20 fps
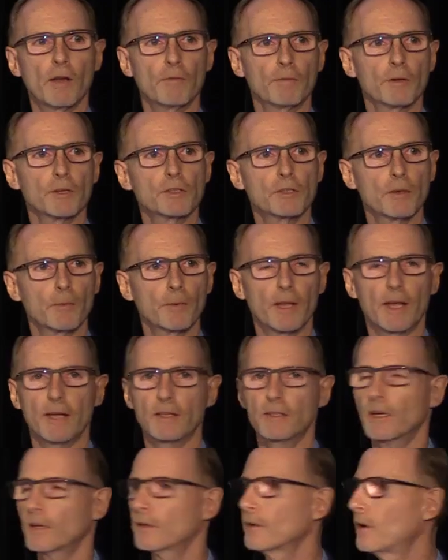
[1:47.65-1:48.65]
leverage some of
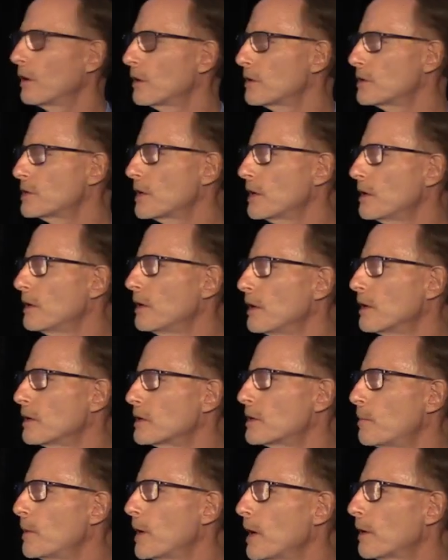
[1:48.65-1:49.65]
that technology
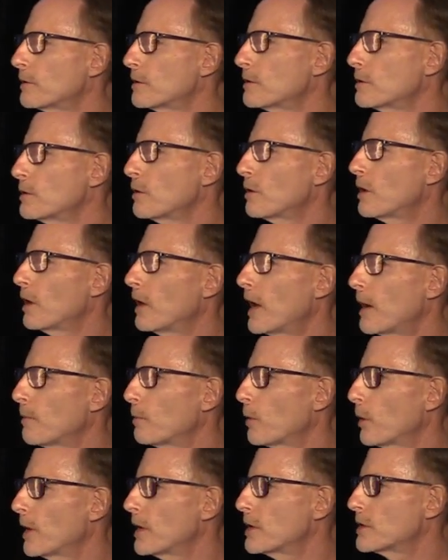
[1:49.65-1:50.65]
to be able to do
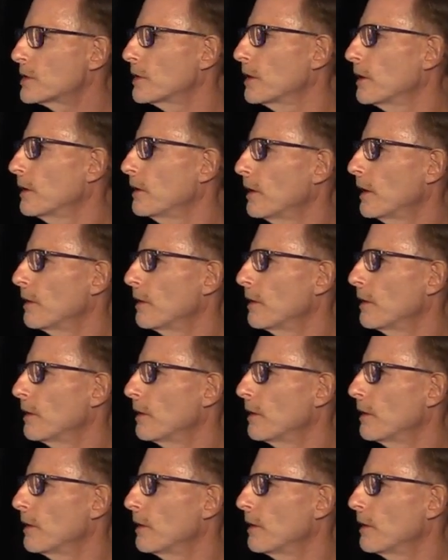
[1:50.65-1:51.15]
collaboration